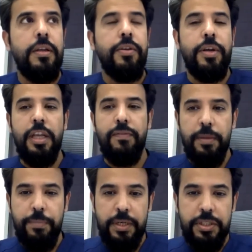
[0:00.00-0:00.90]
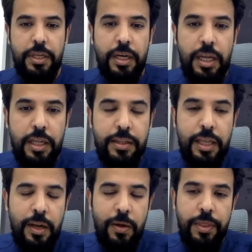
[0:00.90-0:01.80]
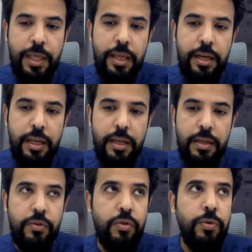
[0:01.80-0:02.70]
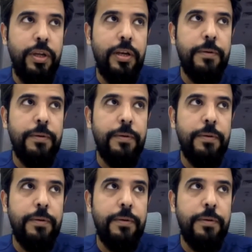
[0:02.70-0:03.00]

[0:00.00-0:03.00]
relieve the pressure and allow the area to heal.